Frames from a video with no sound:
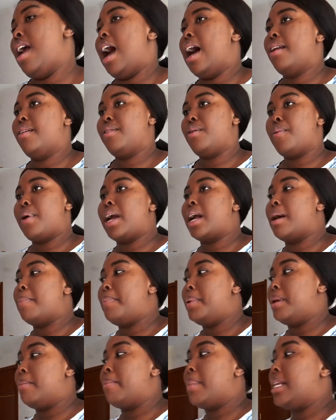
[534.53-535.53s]
I don't wake up
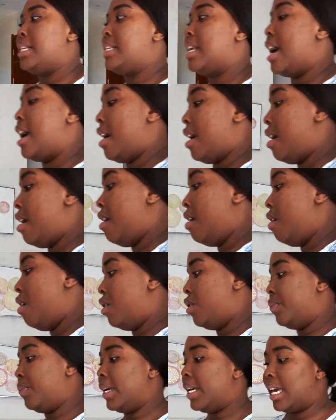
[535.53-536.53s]
at midday
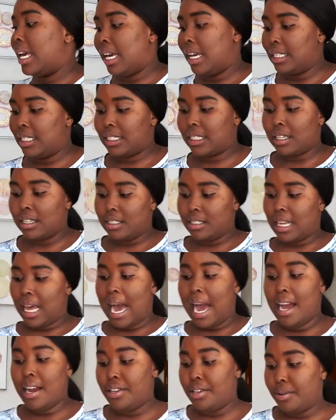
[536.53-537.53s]
on weekends, because
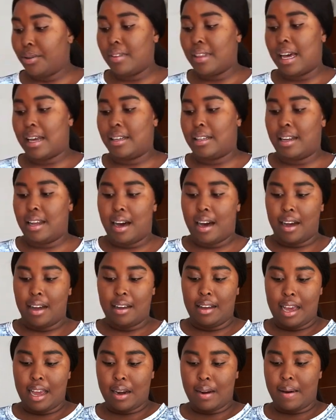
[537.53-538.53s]
I do that a
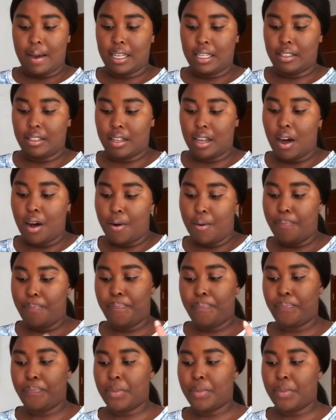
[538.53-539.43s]
lot. Anyway, so